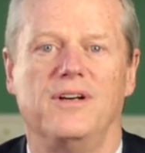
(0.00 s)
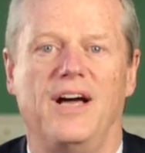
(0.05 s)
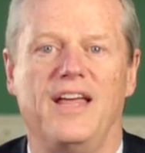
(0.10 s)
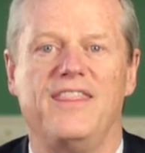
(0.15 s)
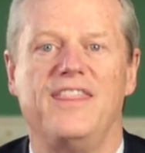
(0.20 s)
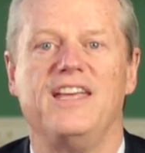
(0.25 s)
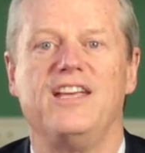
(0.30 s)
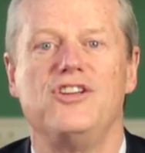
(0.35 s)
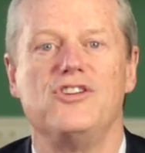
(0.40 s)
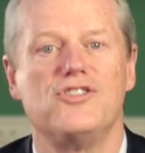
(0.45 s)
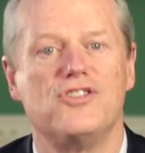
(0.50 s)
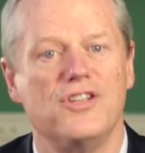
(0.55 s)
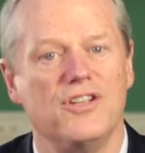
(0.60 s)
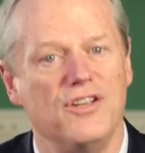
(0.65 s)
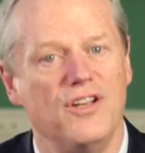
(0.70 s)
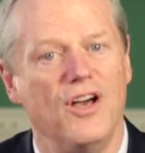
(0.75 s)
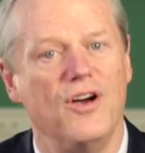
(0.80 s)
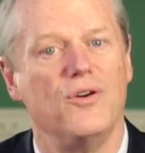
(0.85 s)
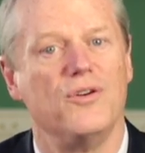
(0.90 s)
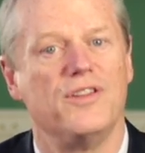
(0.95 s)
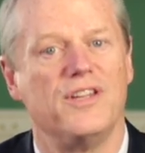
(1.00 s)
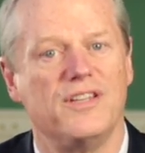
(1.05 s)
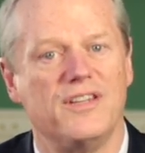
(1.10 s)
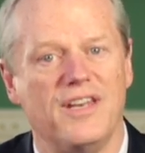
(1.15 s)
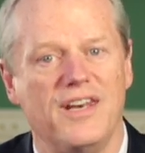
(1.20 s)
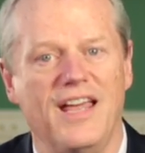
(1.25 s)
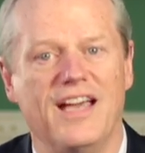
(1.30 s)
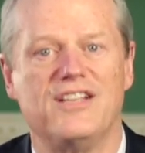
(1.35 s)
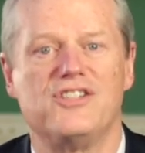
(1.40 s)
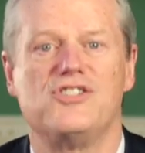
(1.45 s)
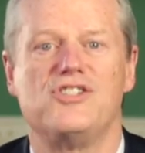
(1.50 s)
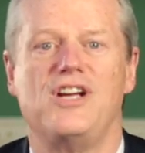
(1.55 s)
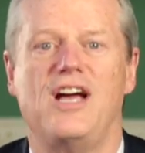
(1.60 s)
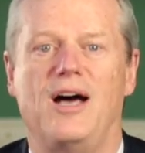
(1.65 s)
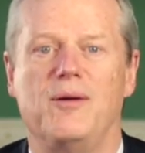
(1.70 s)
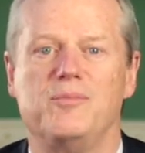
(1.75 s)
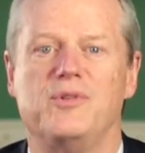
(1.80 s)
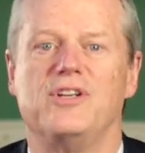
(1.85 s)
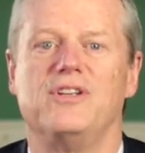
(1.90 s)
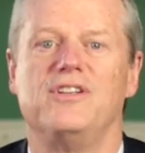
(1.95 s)
I think you should know that the next
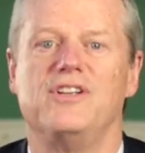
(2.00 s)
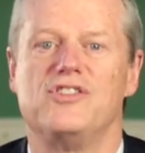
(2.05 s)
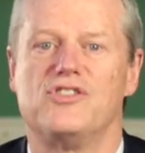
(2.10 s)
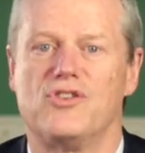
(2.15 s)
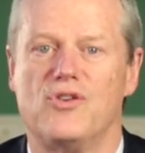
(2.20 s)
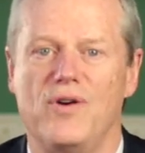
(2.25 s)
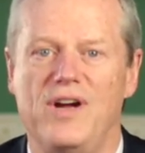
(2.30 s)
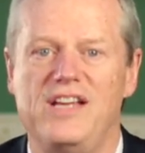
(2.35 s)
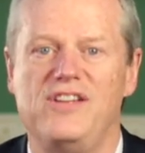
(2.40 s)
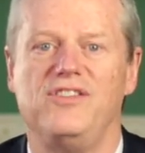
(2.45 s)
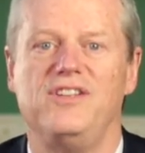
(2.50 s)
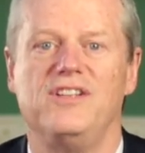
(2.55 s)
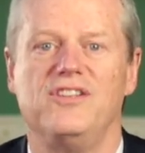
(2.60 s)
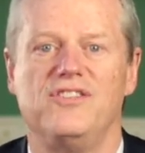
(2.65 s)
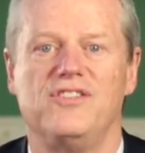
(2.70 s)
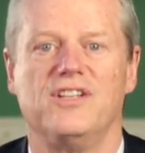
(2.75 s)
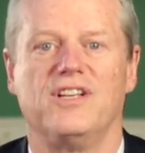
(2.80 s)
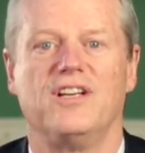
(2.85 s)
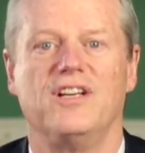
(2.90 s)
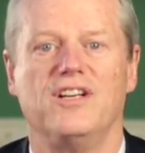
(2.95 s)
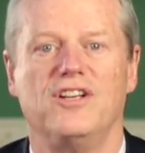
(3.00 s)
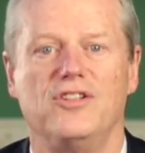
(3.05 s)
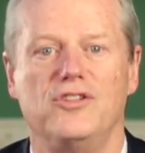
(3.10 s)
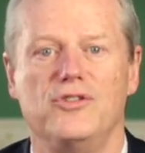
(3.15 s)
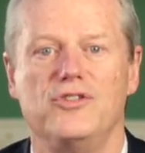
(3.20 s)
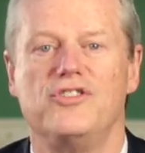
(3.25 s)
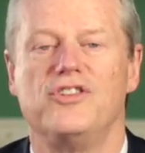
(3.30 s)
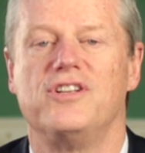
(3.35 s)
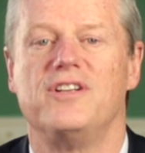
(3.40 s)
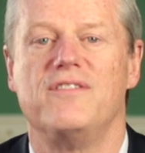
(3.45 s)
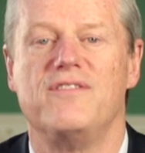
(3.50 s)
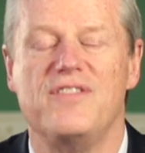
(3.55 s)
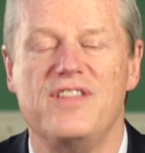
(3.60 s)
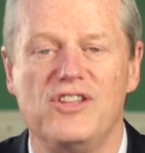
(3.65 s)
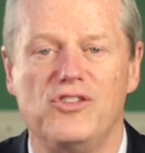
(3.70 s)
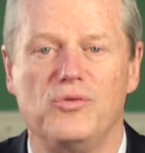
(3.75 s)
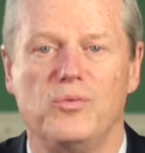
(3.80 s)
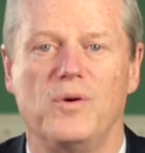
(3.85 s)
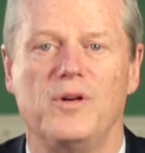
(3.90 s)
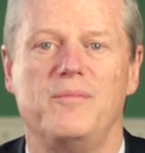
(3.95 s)
chapter, as crazy as the conclusion of
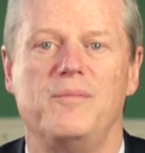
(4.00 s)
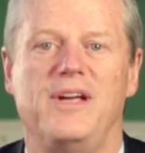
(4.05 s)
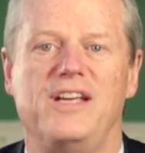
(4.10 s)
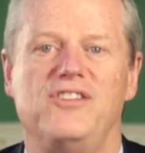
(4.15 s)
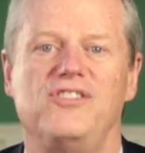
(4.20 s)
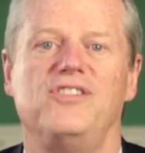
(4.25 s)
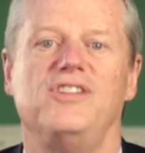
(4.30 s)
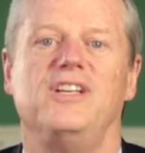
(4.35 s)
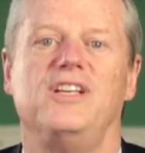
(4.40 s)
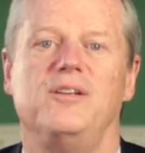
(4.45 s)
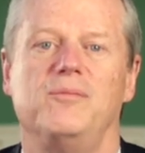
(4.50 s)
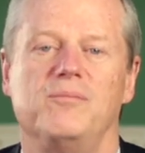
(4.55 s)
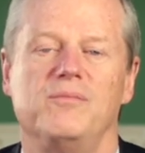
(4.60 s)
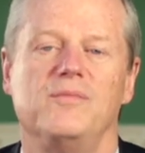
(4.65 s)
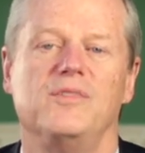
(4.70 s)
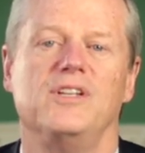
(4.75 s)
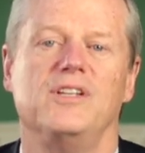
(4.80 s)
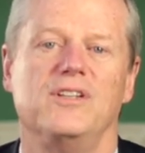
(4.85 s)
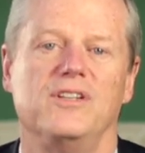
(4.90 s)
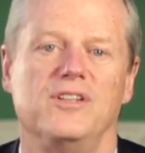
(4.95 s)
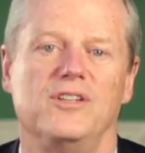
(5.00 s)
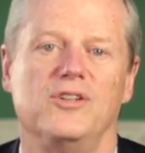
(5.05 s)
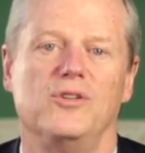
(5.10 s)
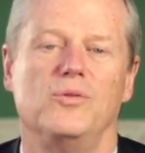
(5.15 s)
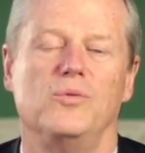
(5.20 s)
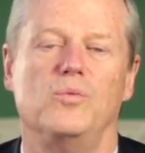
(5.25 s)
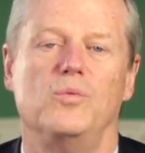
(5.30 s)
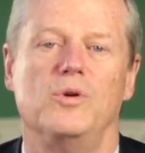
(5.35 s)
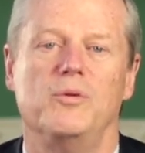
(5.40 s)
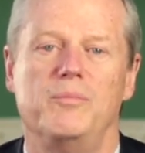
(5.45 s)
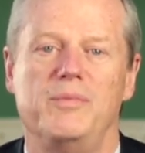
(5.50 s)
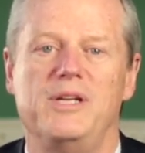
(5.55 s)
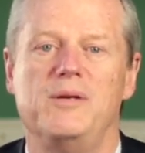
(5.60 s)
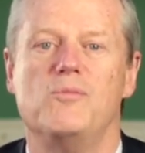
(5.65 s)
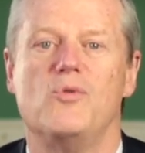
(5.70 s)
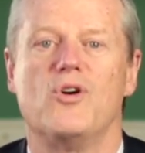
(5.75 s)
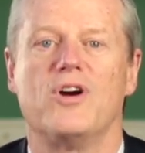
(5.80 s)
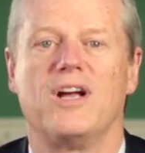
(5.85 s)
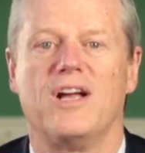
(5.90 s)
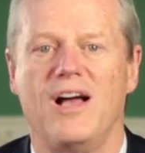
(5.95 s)
this one may seem, will be
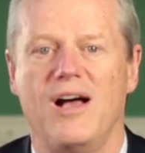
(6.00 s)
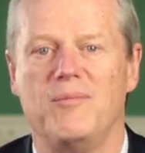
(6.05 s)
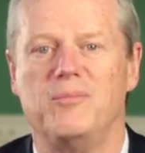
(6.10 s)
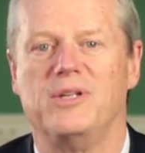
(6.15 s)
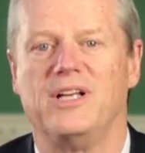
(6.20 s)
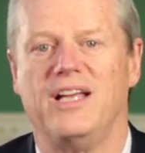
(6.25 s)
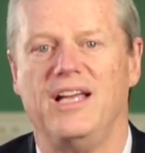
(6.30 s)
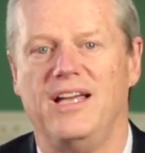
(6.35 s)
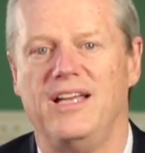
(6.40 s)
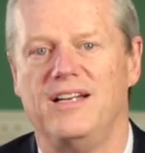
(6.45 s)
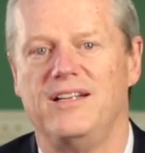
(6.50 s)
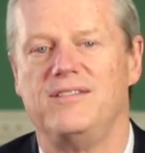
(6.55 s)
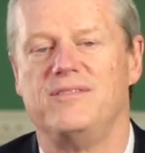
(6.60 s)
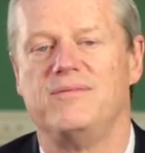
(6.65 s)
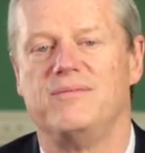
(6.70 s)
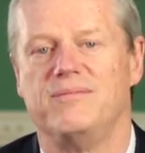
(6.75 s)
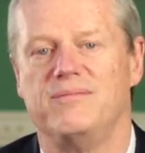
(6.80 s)
more complicated.